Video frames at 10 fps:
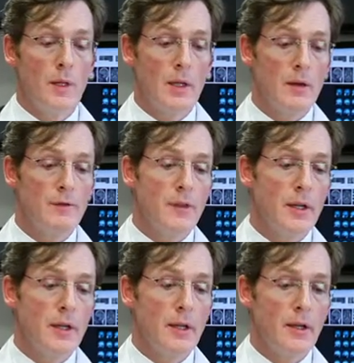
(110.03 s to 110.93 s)
If
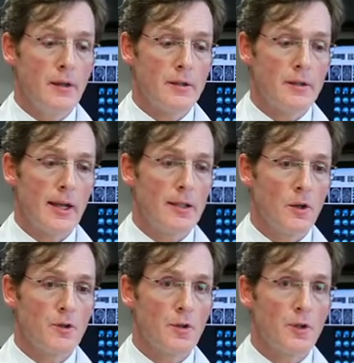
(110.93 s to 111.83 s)
the
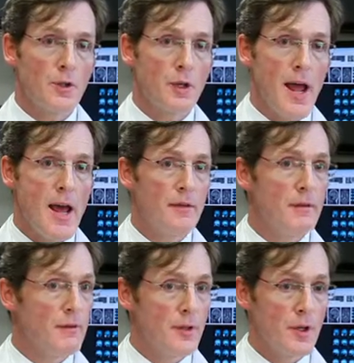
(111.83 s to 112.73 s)
sagittal suture
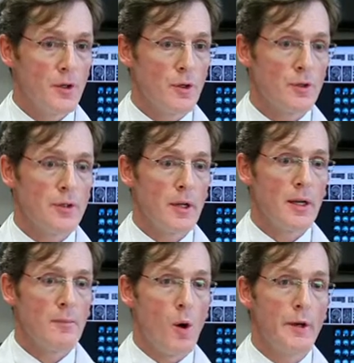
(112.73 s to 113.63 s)
hadn't fused, then
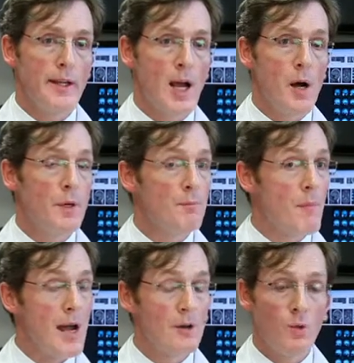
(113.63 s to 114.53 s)
a molding helmet
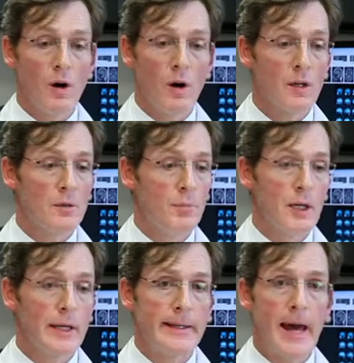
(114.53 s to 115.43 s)
might work,
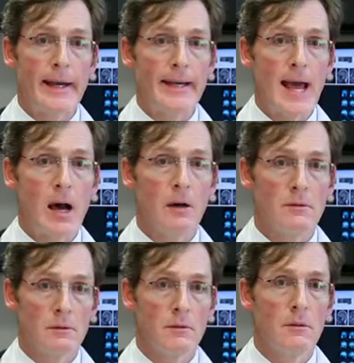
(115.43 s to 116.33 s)
but not now.
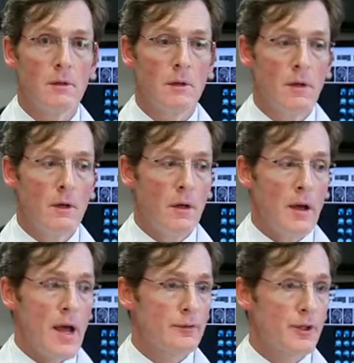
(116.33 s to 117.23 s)

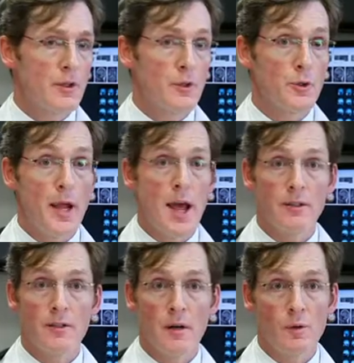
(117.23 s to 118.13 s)
Every surgery
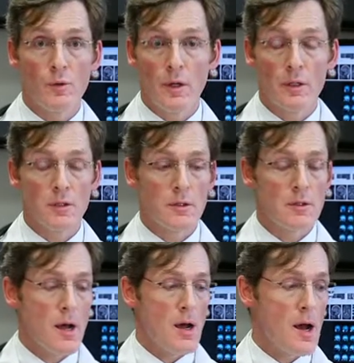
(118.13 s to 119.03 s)
has several risks,
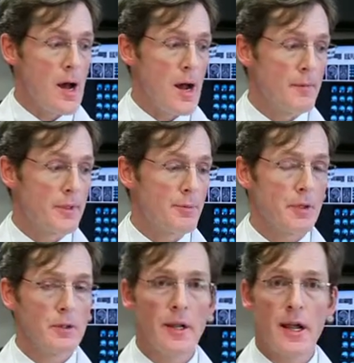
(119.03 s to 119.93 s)

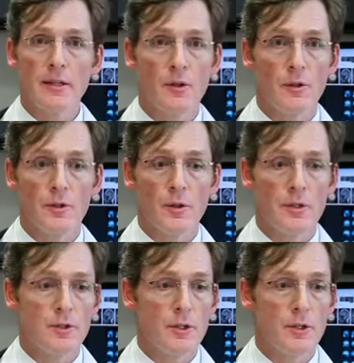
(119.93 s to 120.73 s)
especially head surgeries.